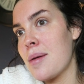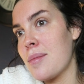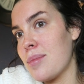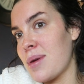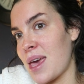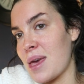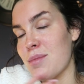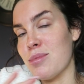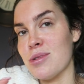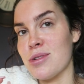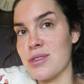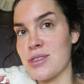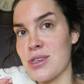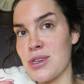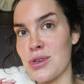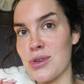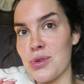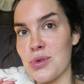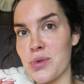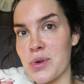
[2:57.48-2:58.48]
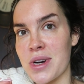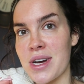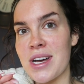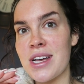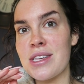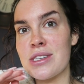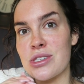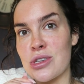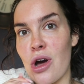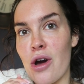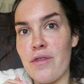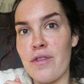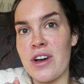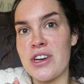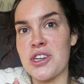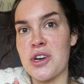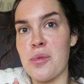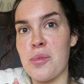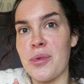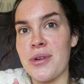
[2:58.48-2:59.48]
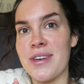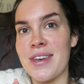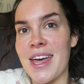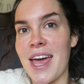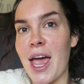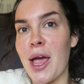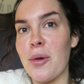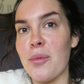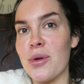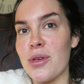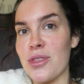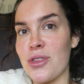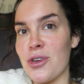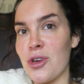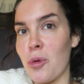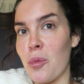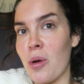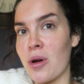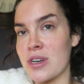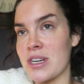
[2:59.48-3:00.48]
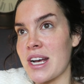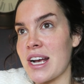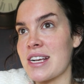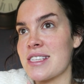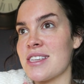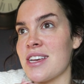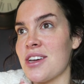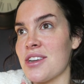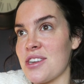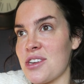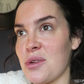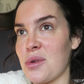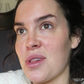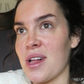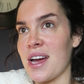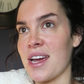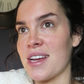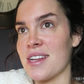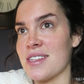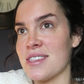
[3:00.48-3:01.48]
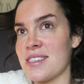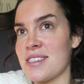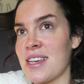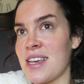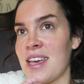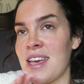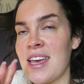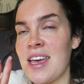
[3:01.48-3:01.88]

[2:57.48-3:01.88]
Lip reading: be able to start fresh on Monday with new projects and new clients,